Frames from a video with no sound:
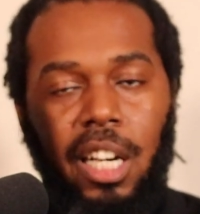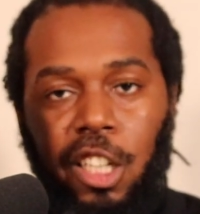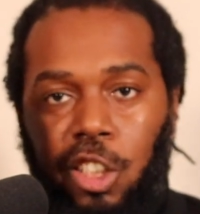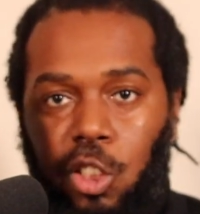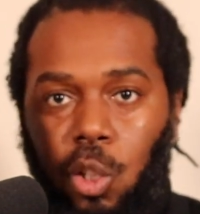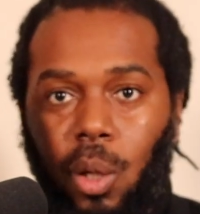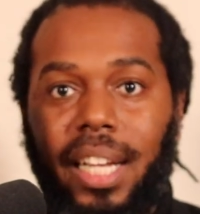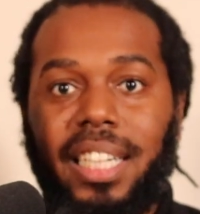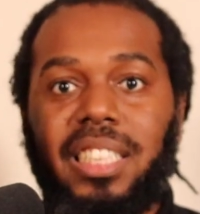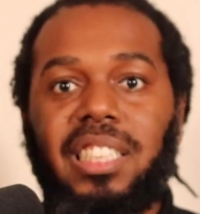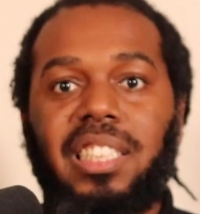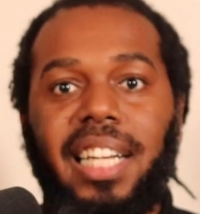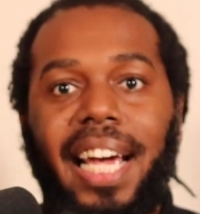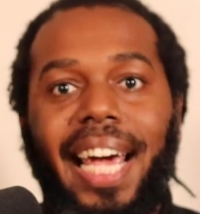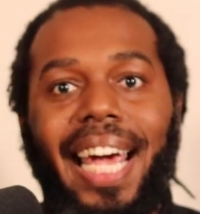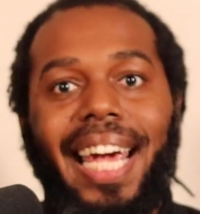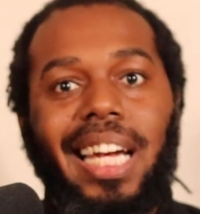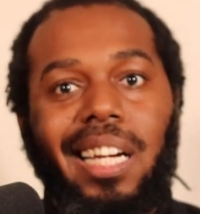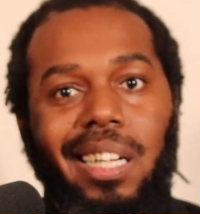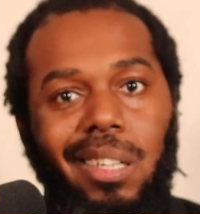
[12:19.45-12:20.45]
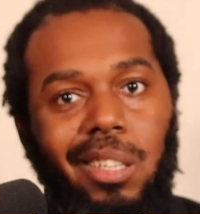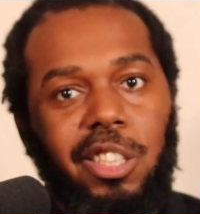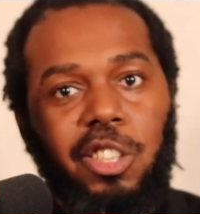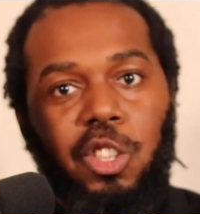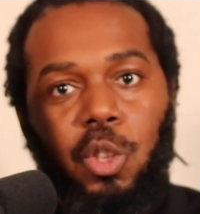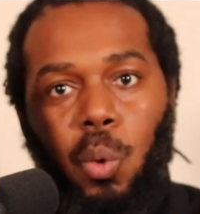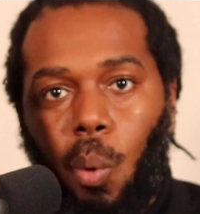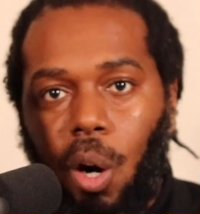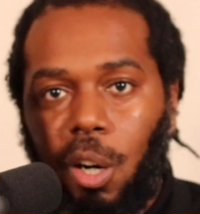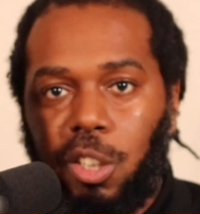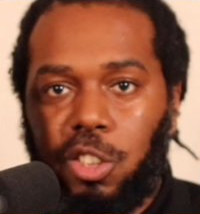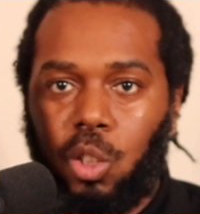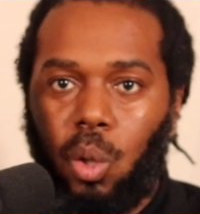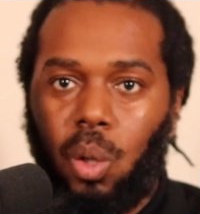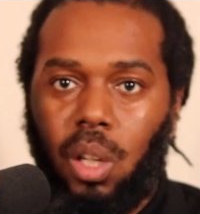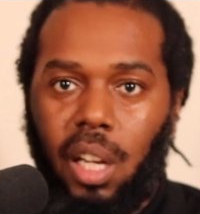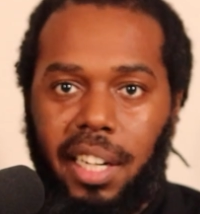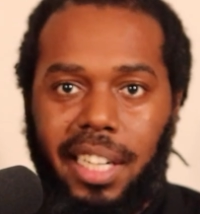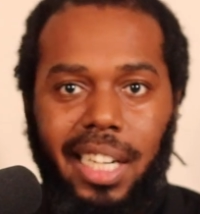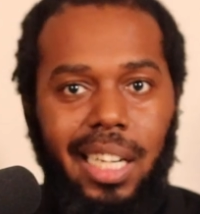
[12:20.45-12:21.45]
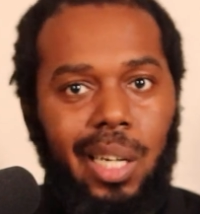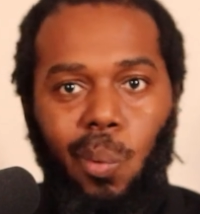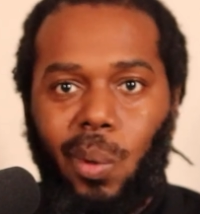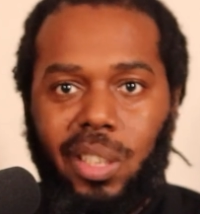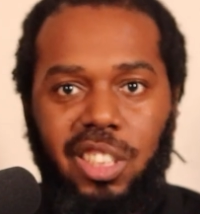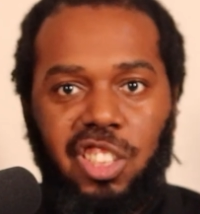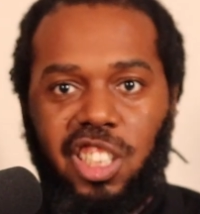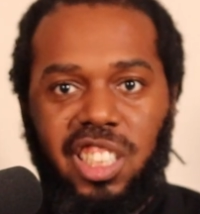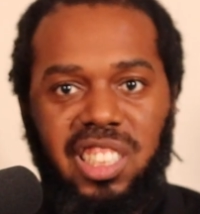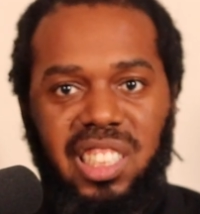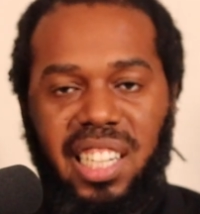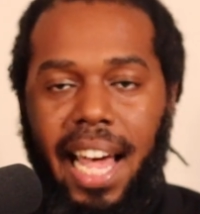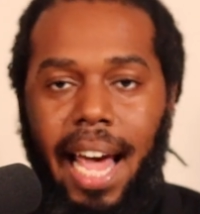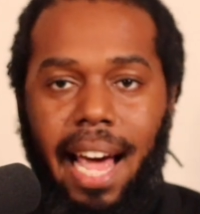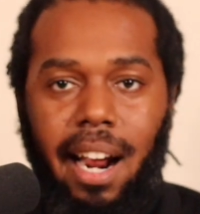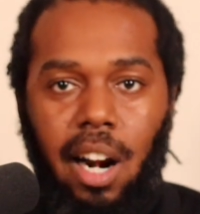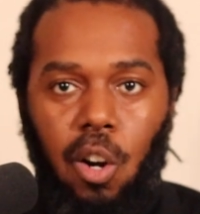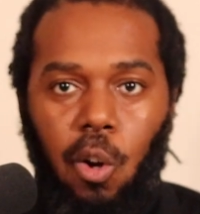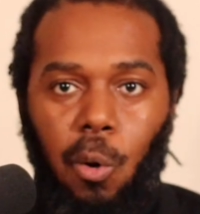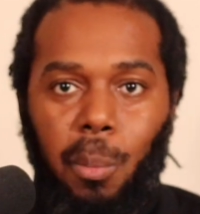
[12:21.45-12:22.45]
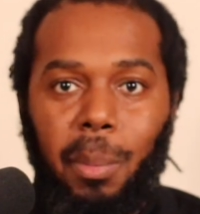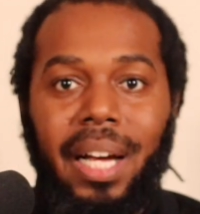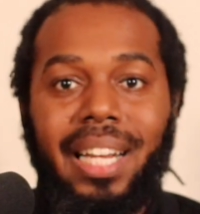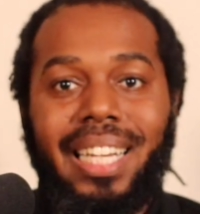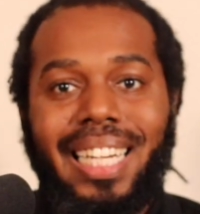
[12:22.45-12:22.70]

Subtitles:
So let's say you weren't so lucky and it wasn't just an antelope.